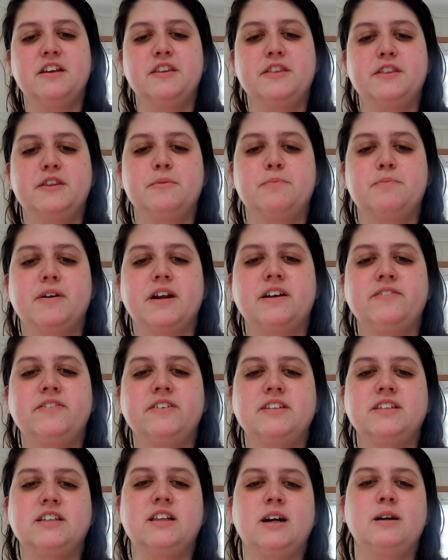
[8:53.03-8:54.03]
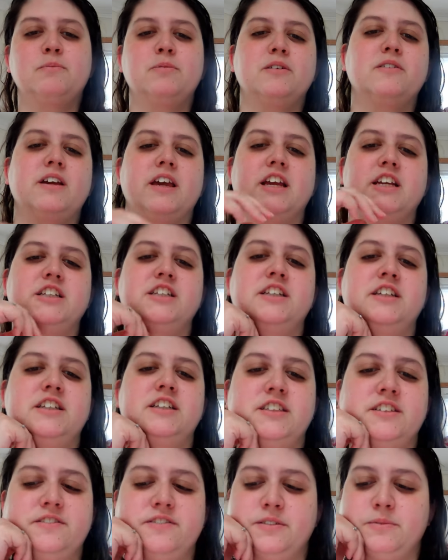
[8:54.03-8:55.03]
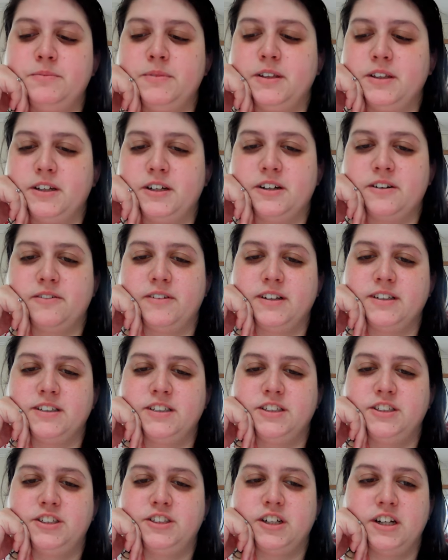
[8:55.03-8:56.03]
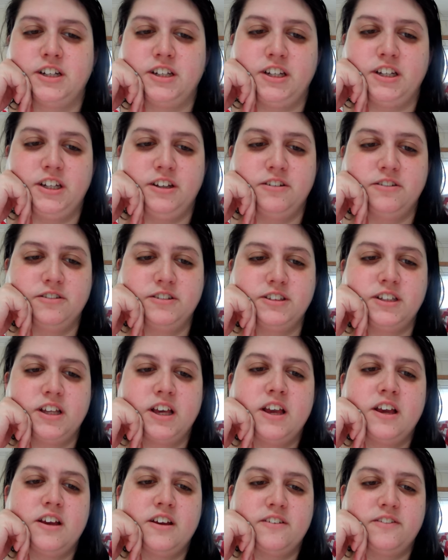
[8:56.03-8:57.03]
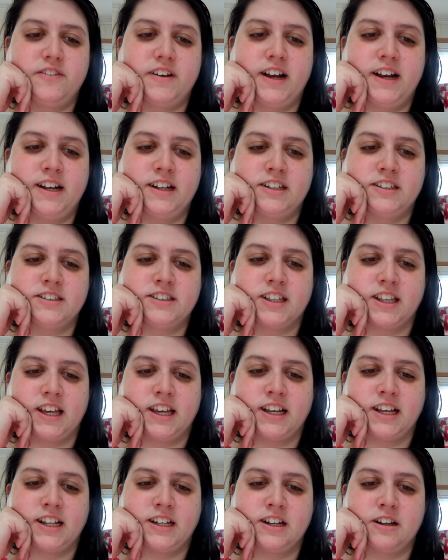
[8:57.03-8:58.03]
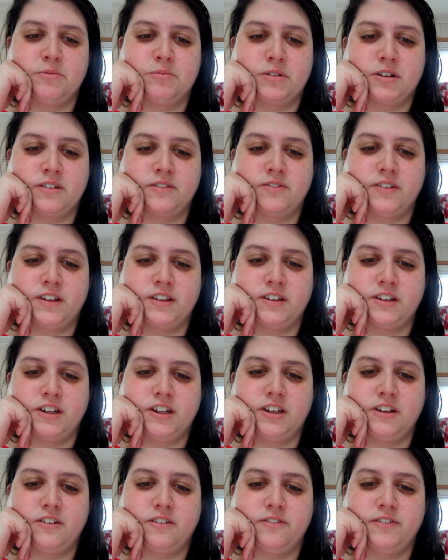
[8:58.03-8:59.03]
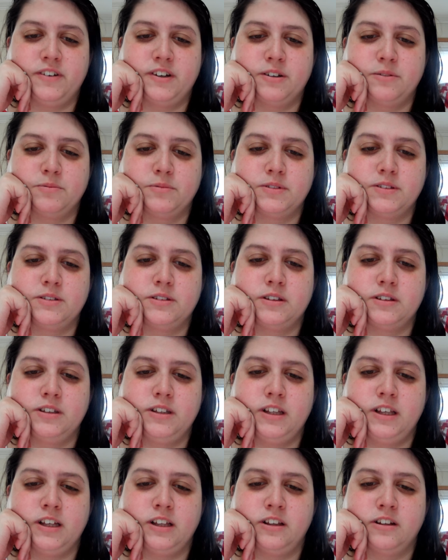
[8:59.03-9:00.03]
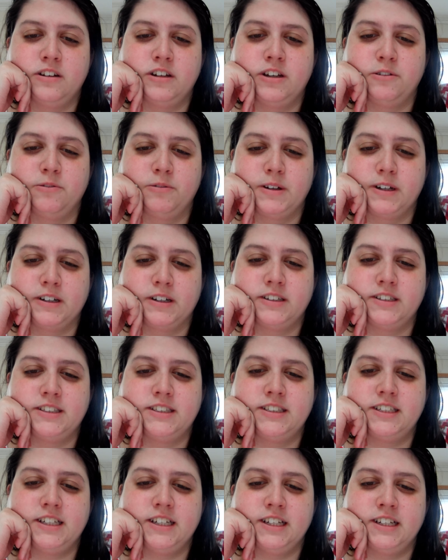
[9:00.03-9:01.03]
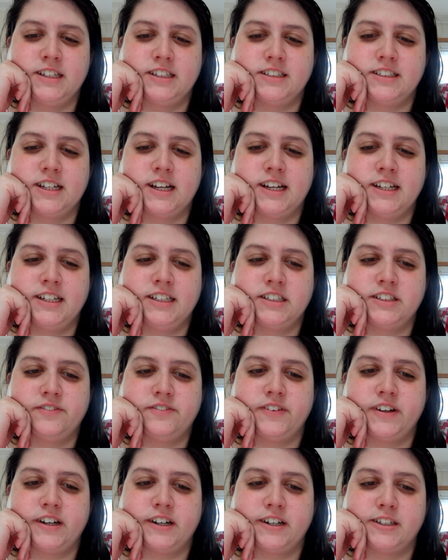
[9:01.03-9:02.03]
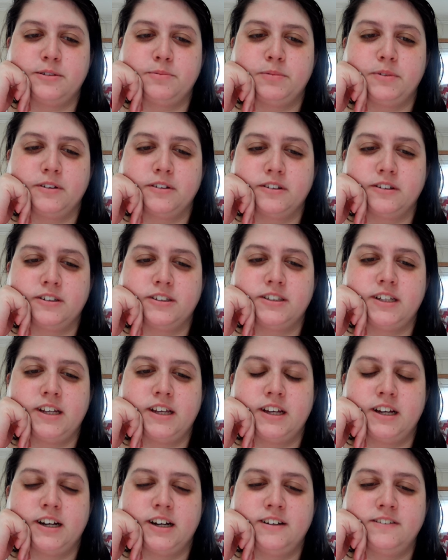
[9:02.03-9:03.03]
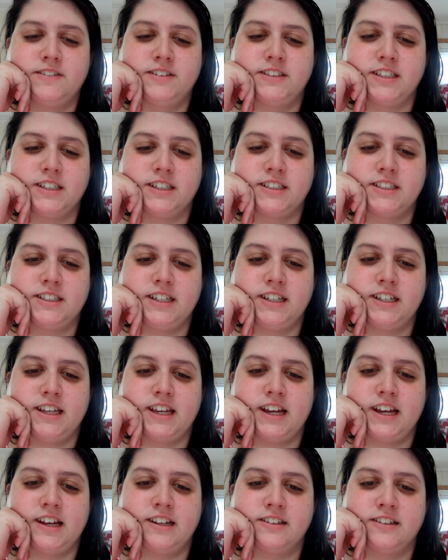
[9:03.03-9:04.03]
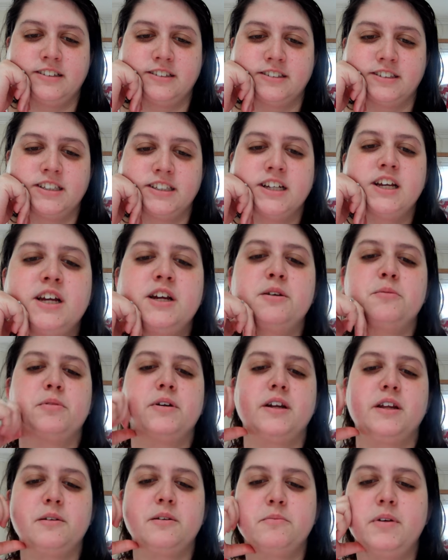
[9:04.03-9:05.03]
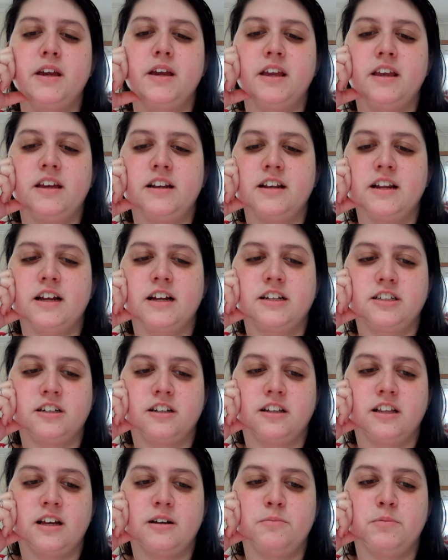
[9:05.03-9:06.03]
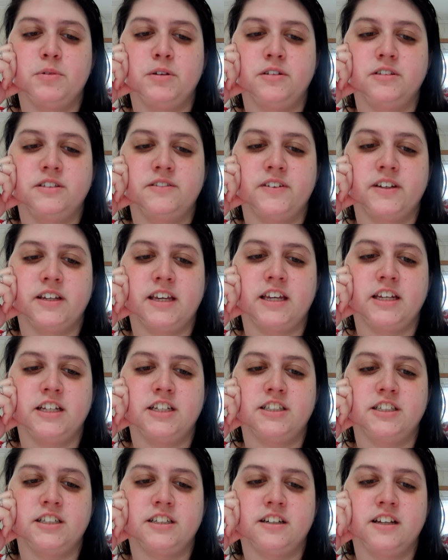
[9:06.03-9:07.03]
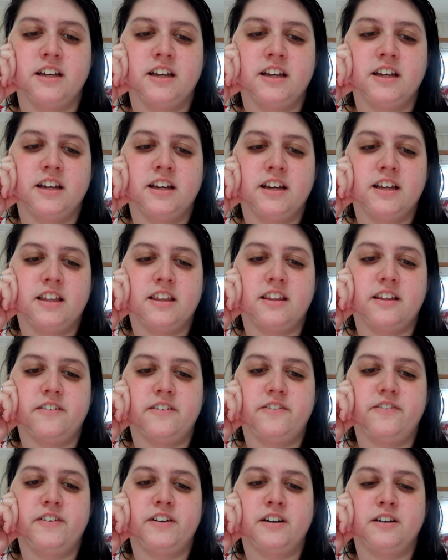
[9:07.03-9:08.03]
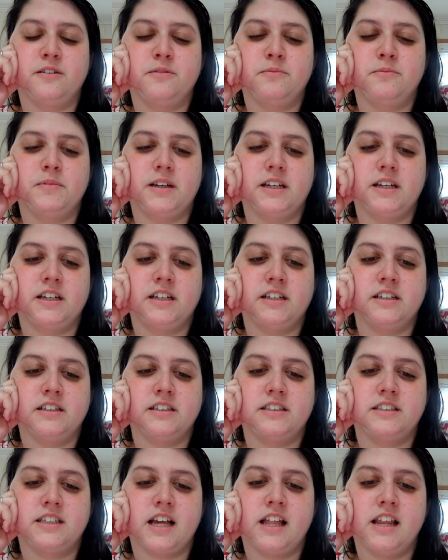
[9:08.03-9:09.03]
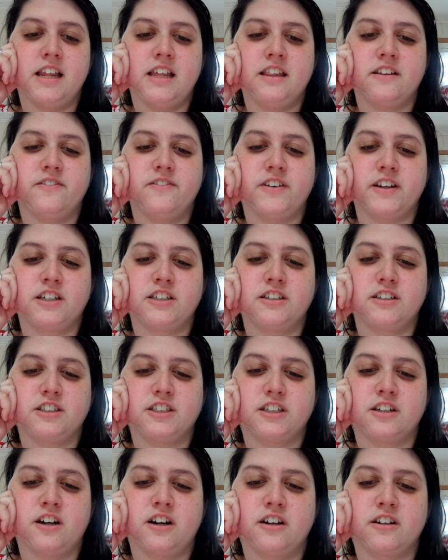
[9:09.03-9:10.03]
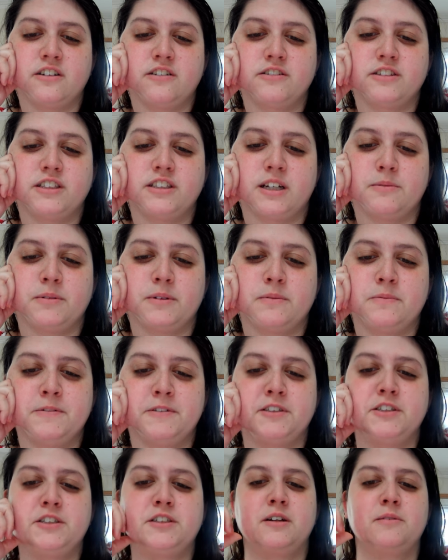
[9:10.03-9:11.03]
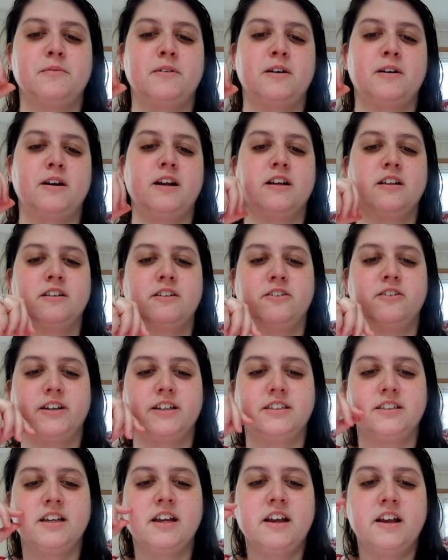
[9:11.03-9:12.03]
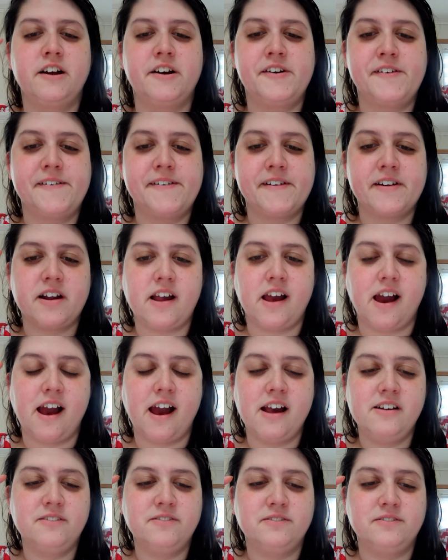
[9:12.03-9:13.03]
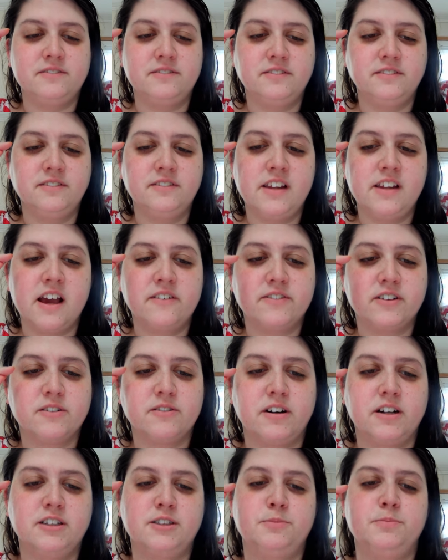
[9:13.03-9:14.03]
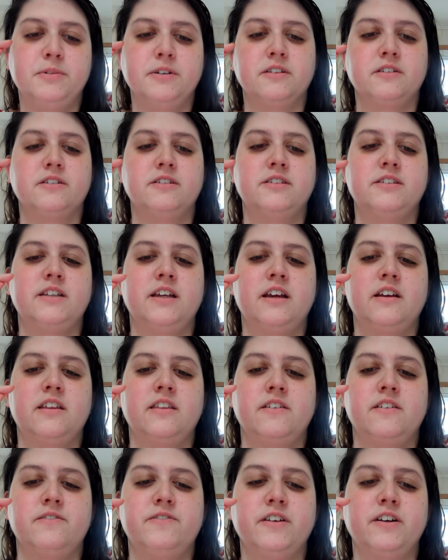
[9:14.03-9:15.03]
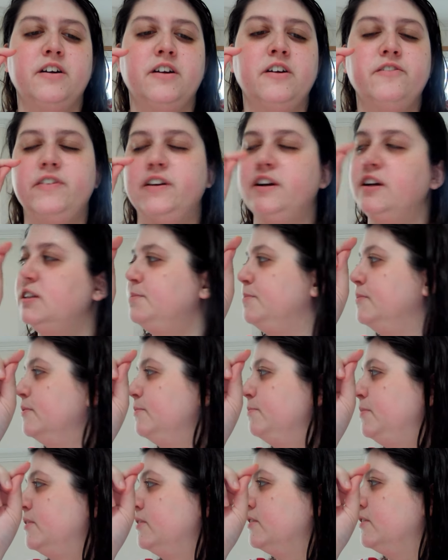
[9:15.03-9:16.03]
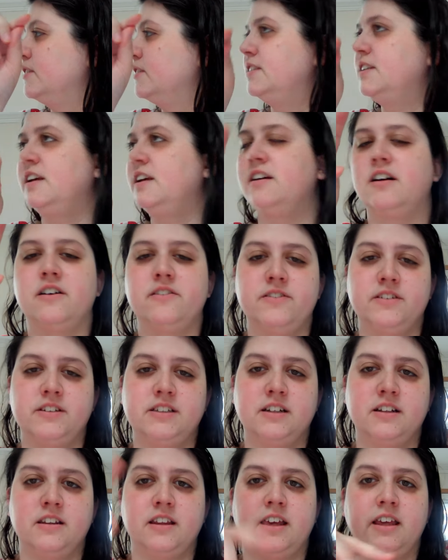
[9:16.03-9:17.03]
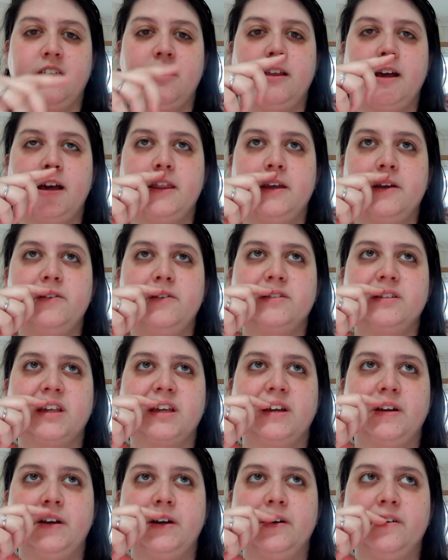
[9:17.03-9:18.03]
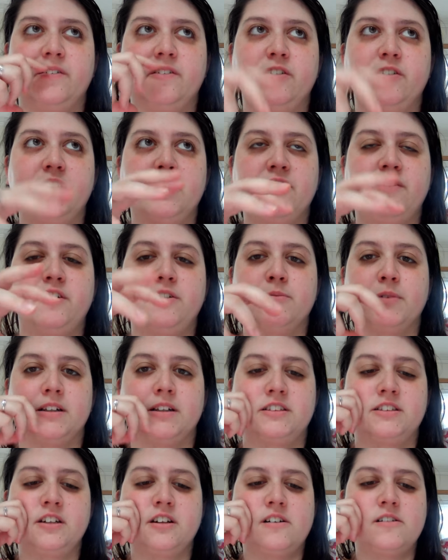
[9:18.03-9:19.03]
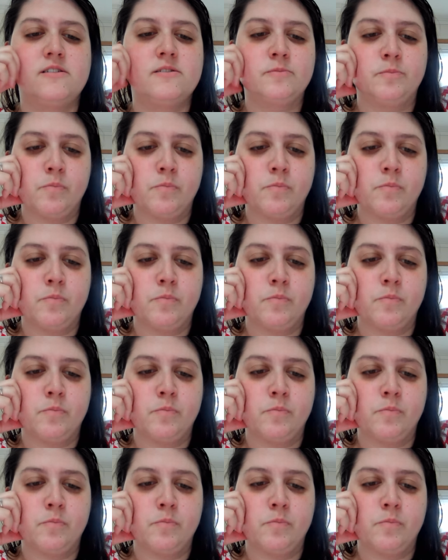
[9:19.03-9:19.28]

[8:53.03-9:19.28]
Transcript: The Breakfast Club location is a familiar one to John Hughes fans, like a number of other Hugh films, including Weird Science, Ferris Bueller's Day Off, 16 Candles, Pretty in Pink, and National Lampoon's Vacation. The film is set in the fictional Chicago suburb of Shermer, Illinois. I have never watched Bueller's Day, the Ferris Bueller's Day Off until like I think it was like uh, quite a few months ago.